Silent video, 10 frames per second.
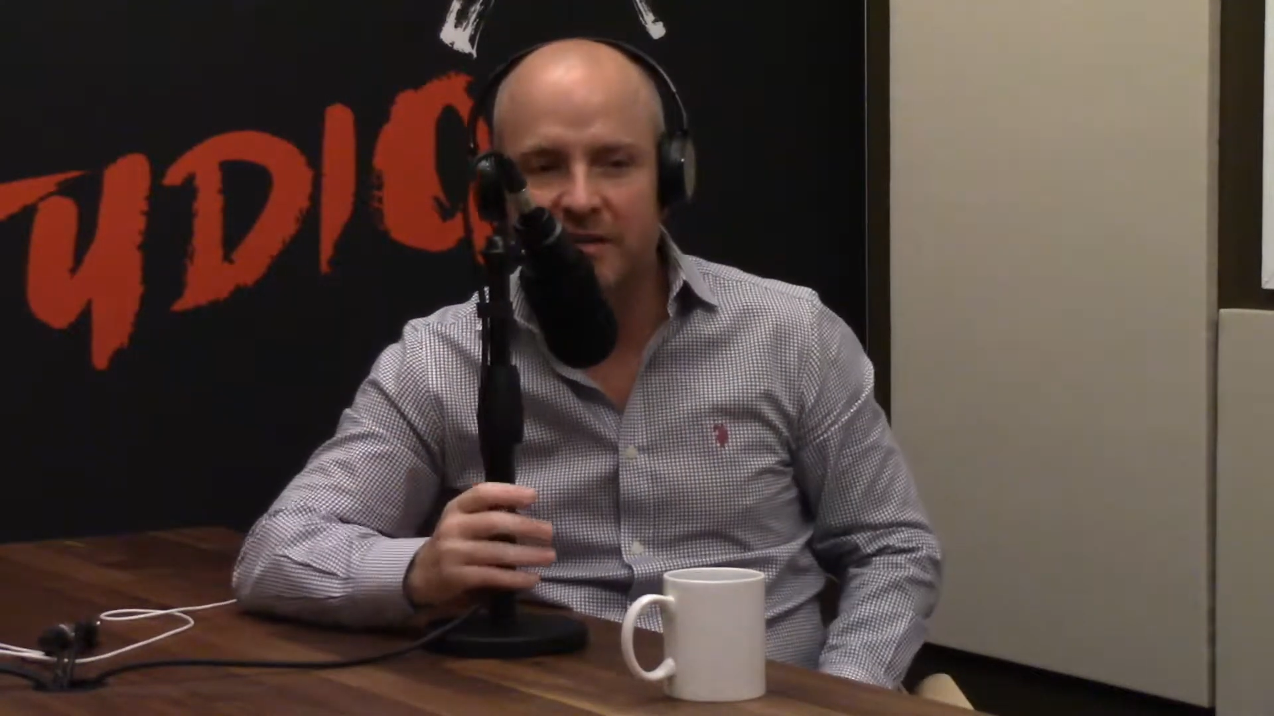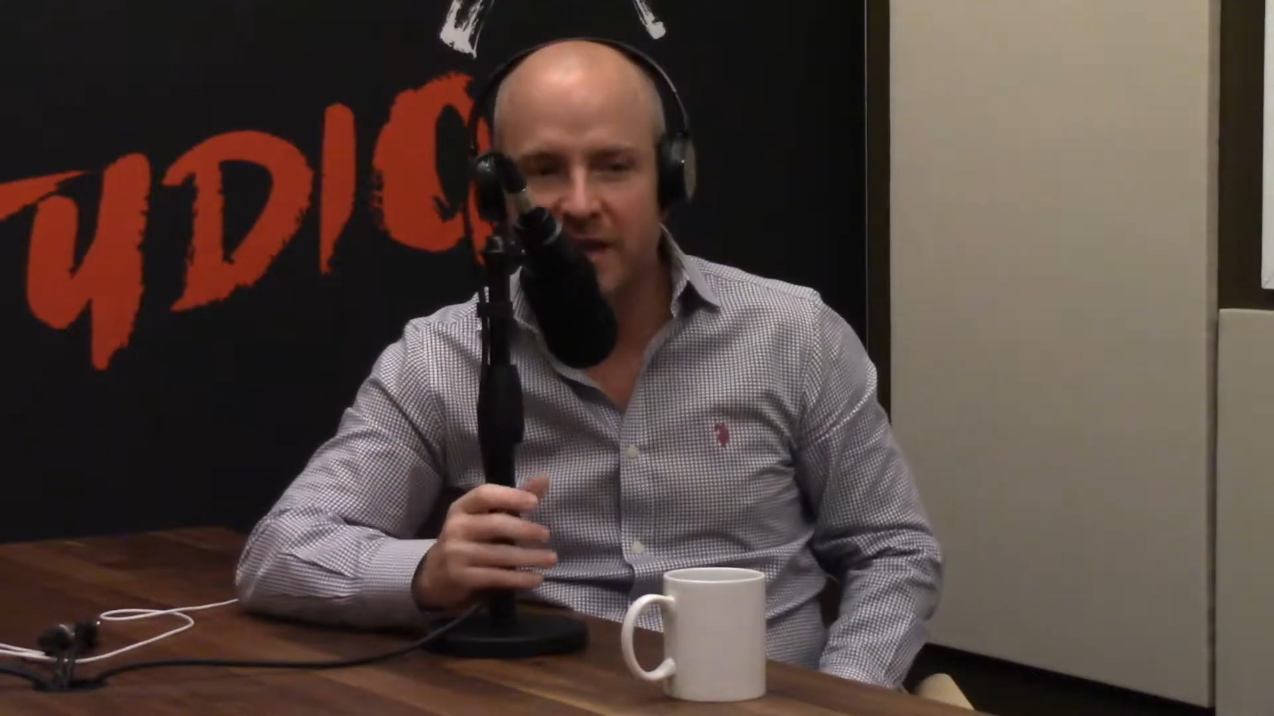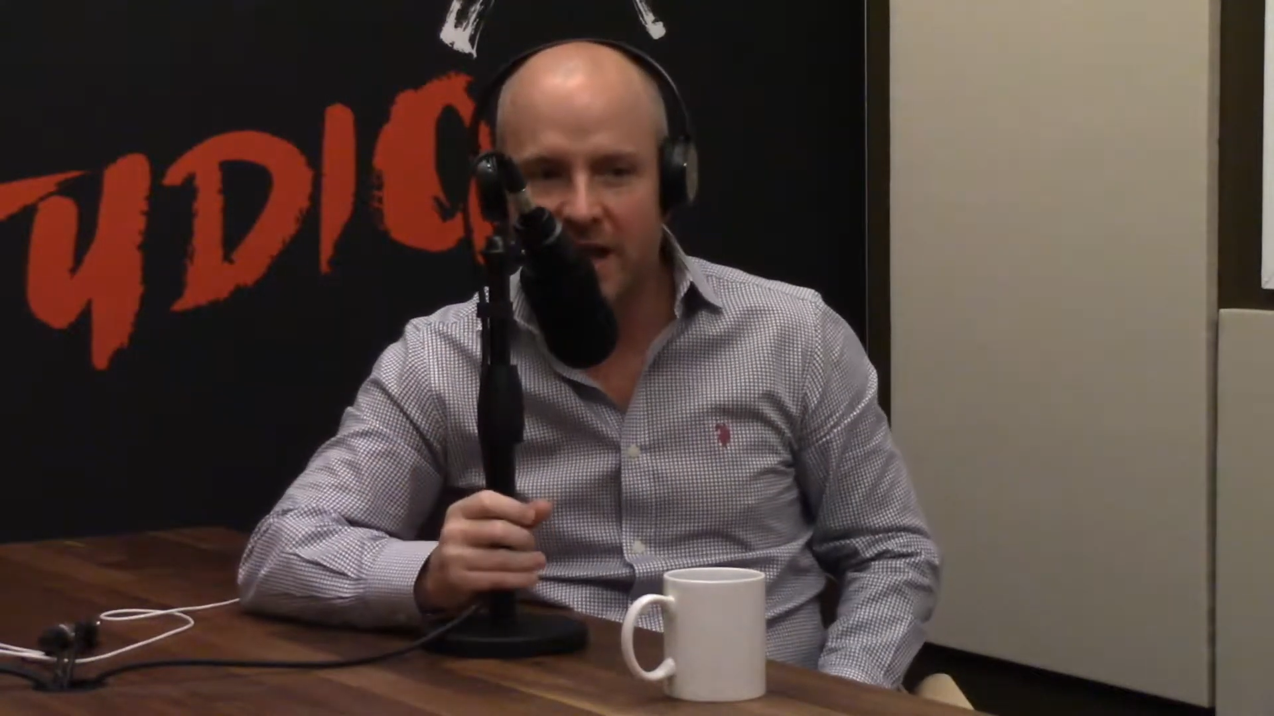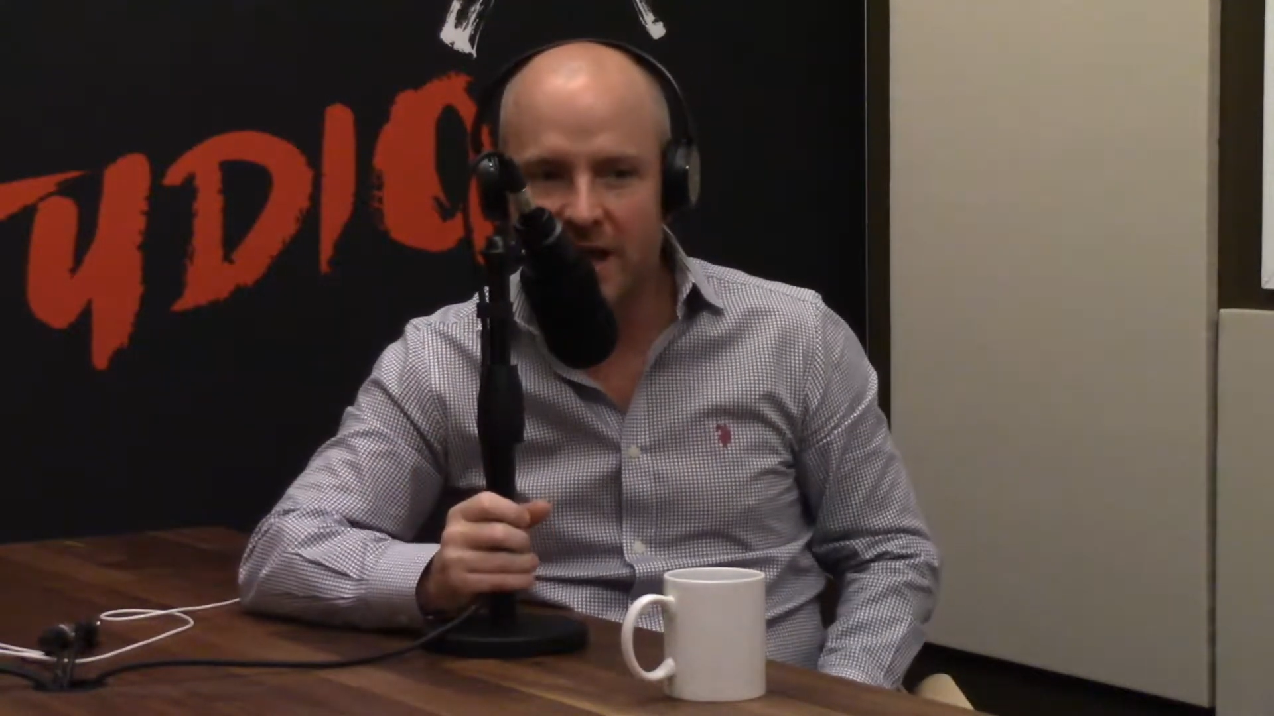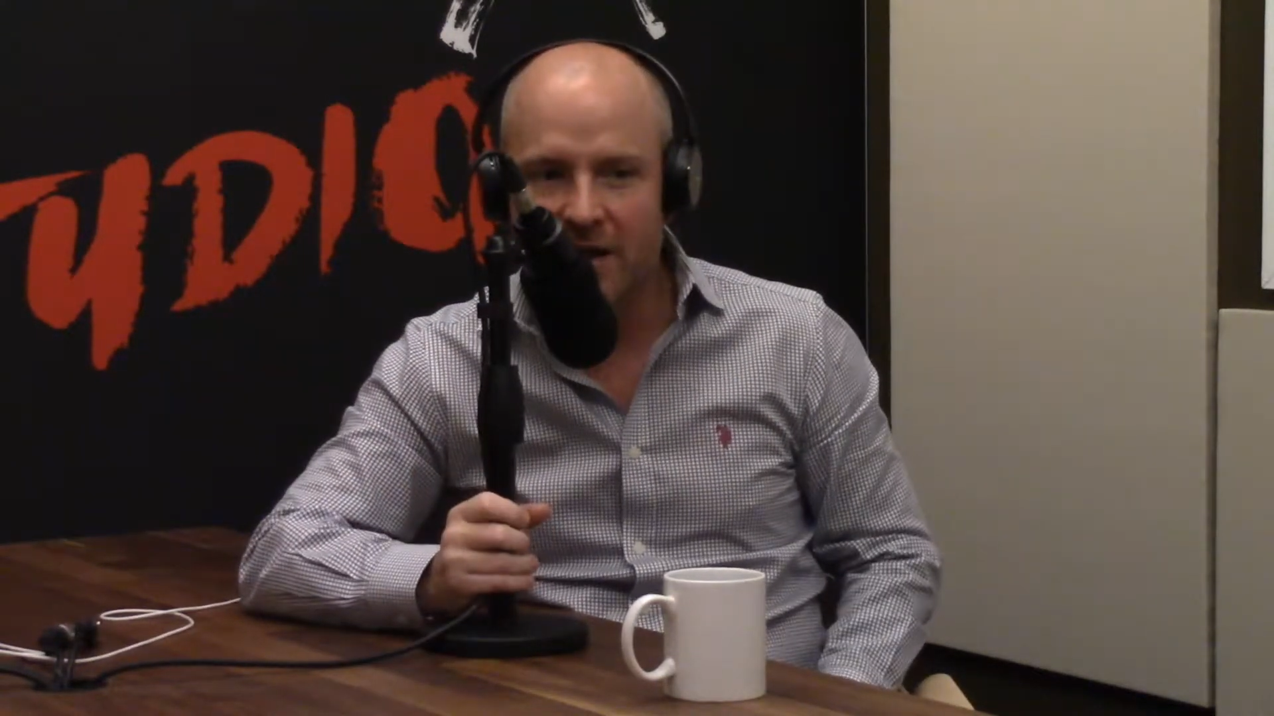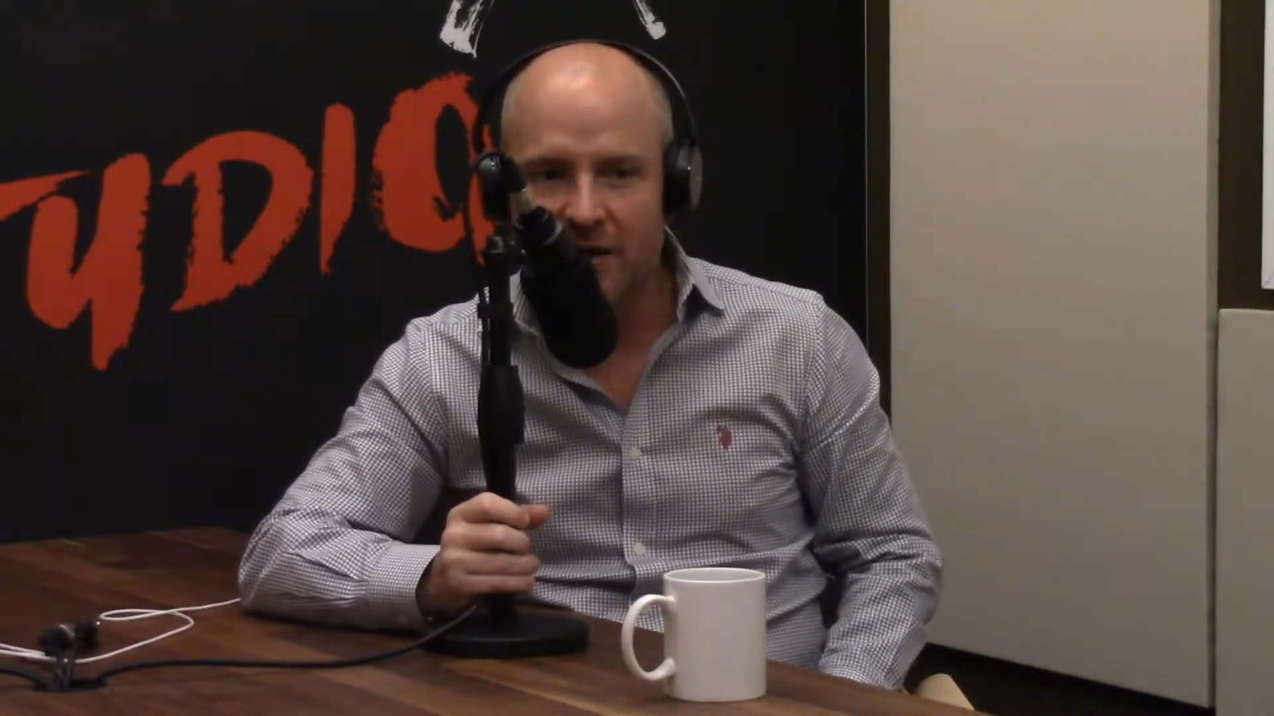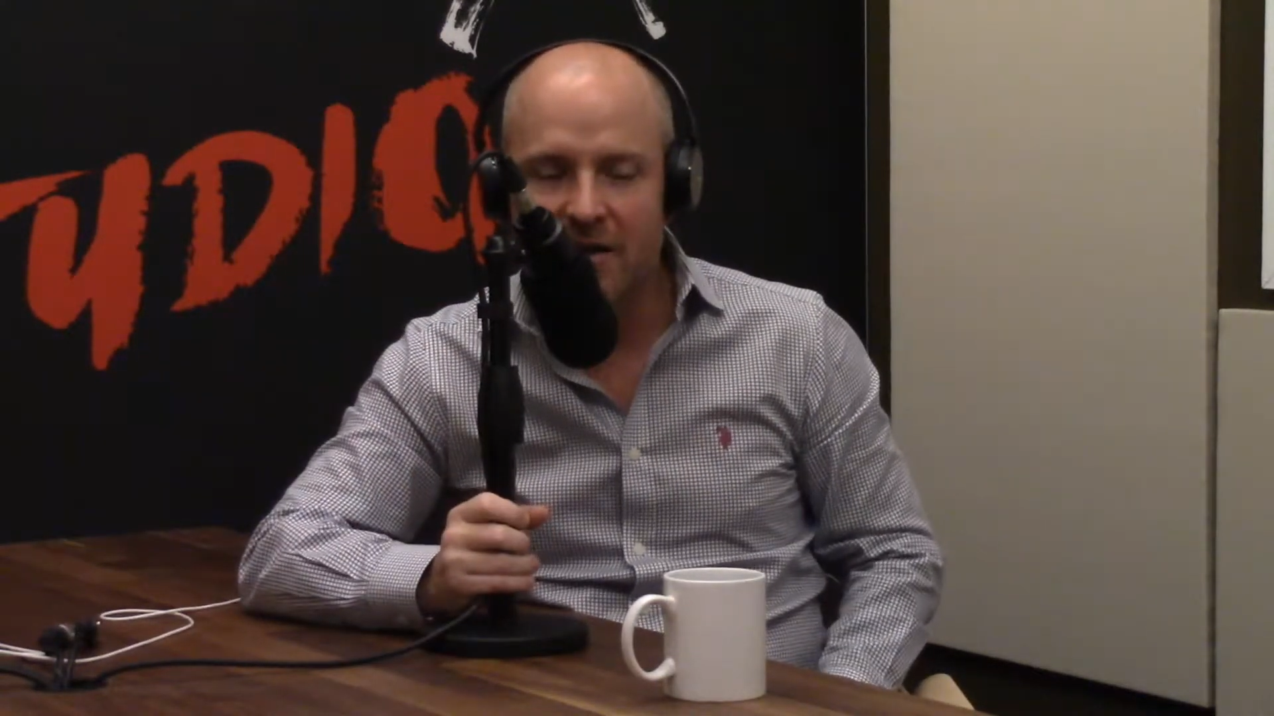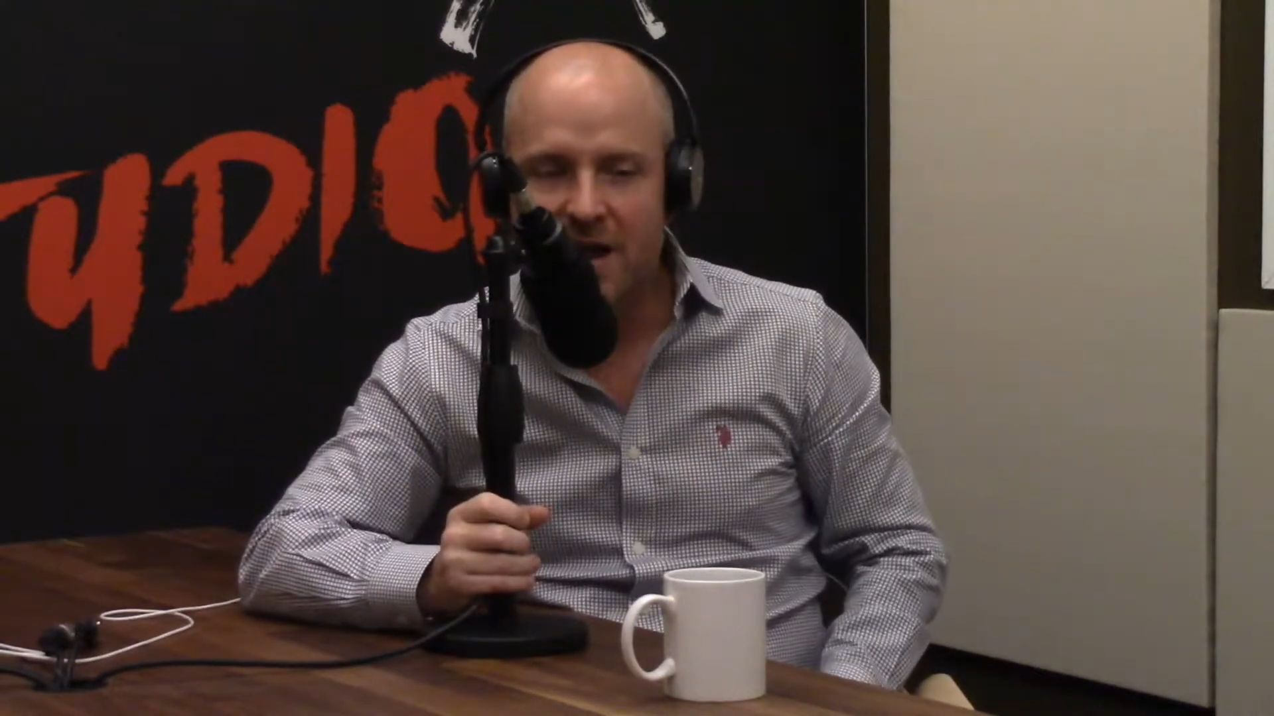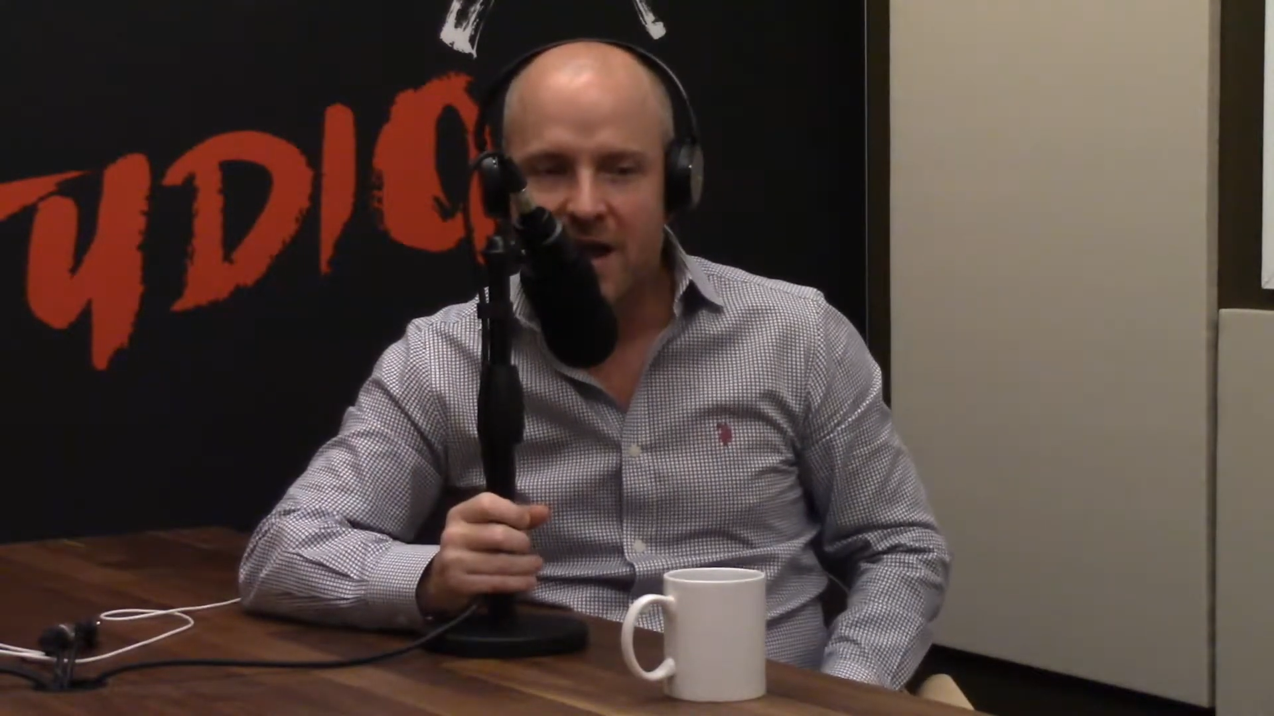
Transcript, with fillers: the air.